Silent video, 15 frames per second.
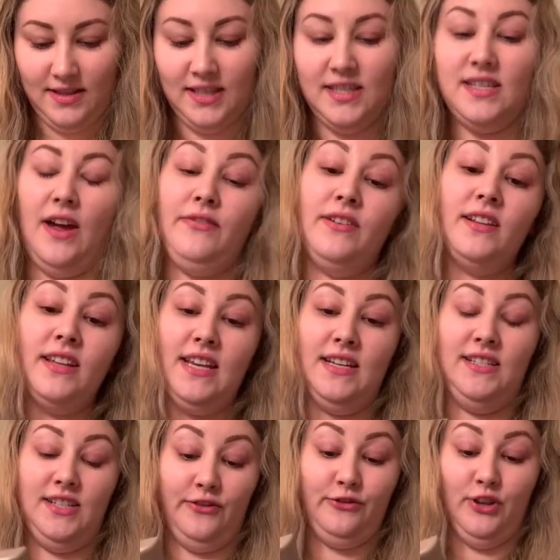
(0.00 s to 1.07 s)
definitely a
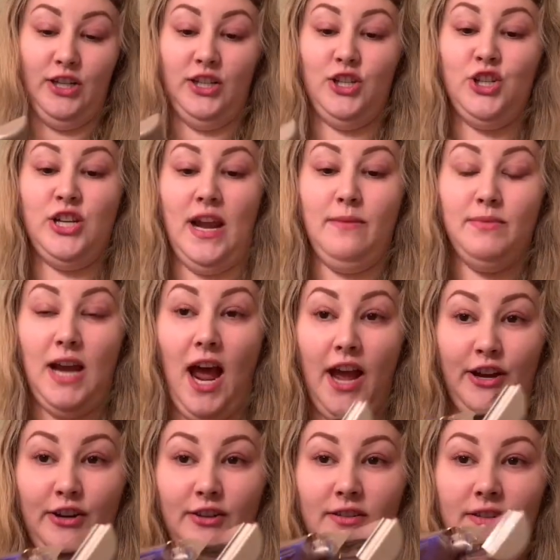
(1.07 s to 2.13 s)
different shaped
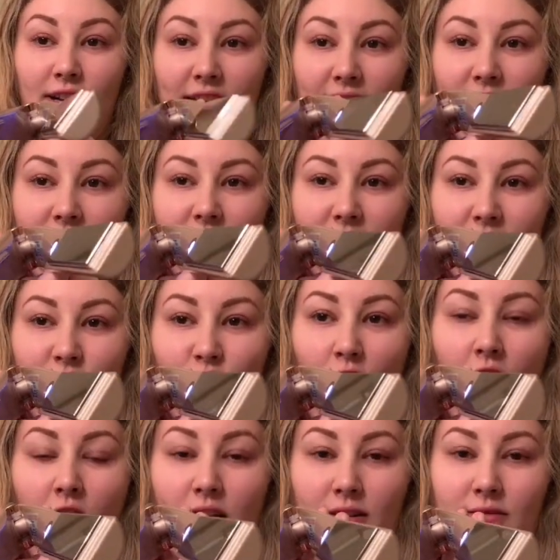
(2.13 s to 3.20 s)
iron. It's
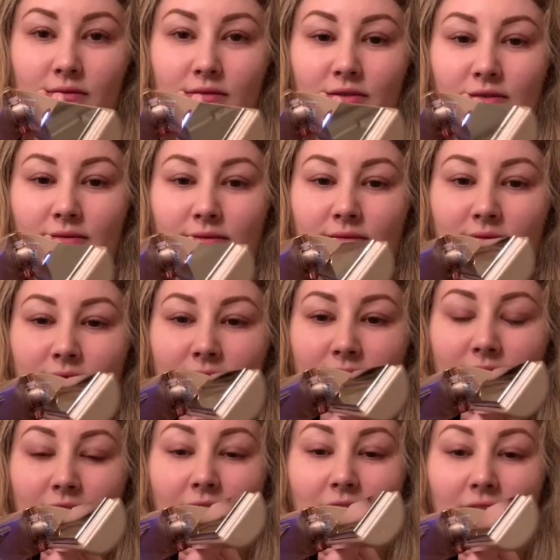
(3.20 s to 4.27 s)
not,
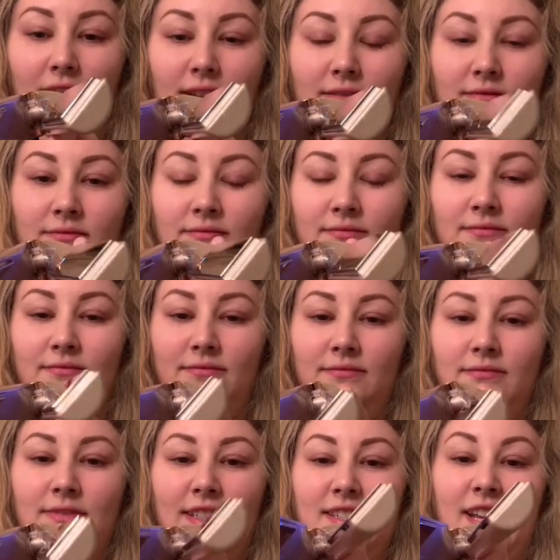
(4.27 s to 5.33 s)

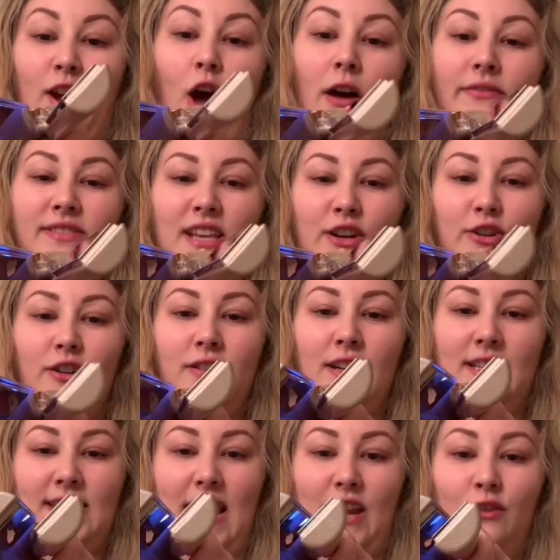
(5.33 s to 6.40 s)
it's like off-centered,
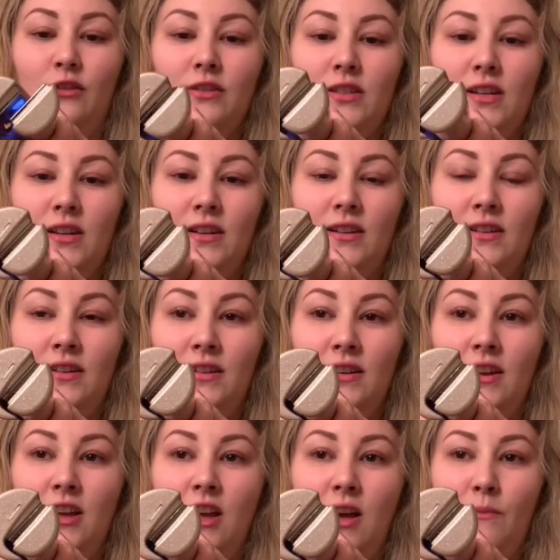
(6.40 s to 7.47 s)
it's angled.
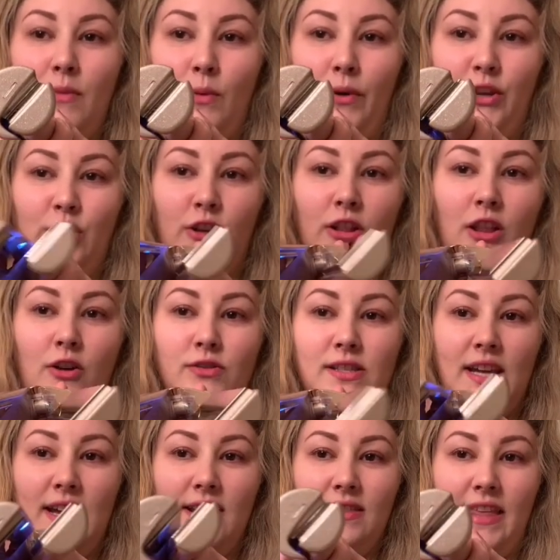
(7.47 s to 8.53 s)
But when you close
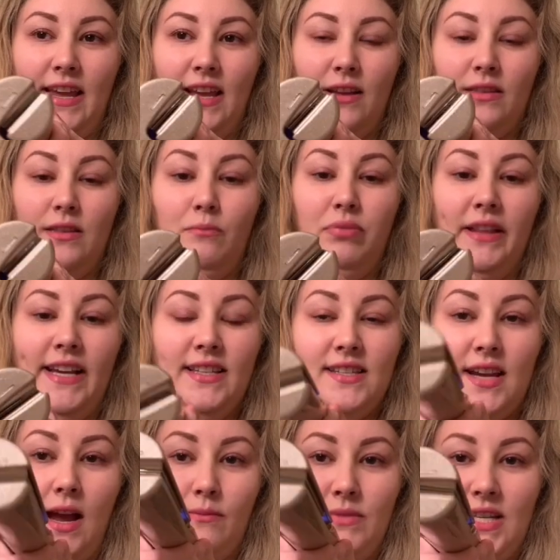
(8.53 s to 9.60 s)
it, the plates
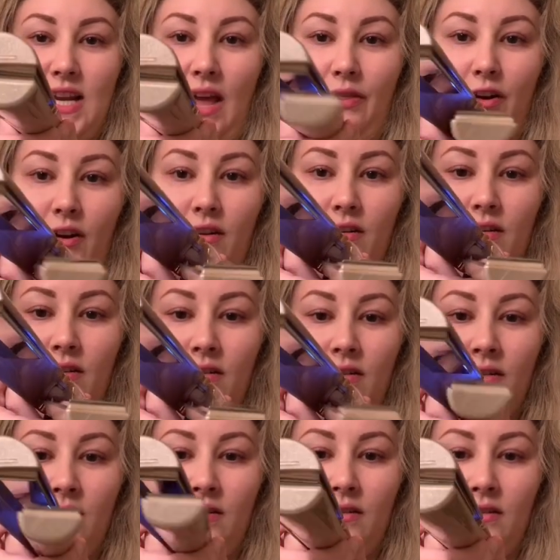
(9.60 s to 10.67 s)
come together,
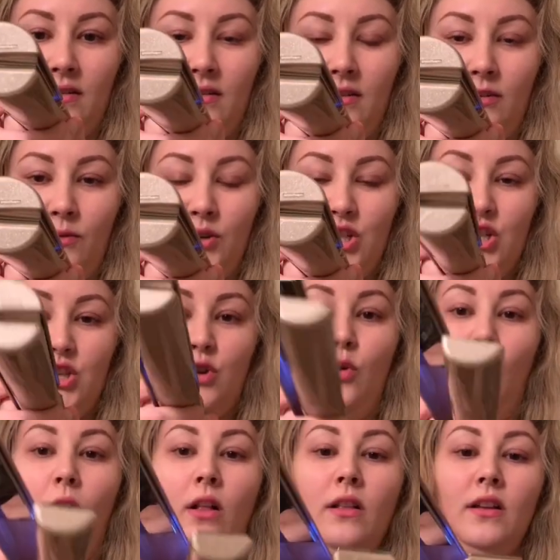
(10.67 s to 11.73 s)
which is
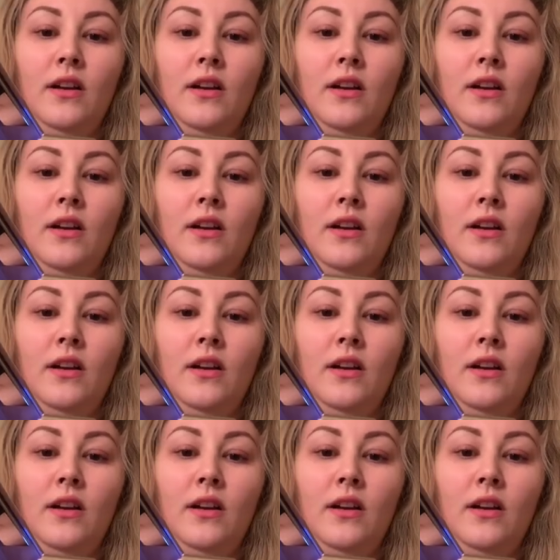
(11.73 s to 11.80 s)
cool.